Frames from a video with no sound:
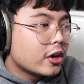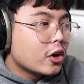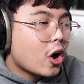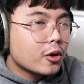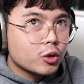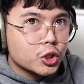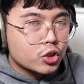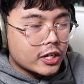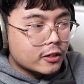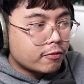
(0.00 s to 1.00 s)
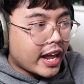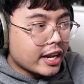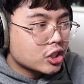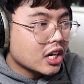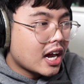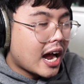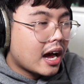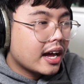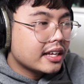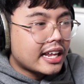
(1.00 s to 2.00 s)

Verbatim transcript: non restrictive nature, uh,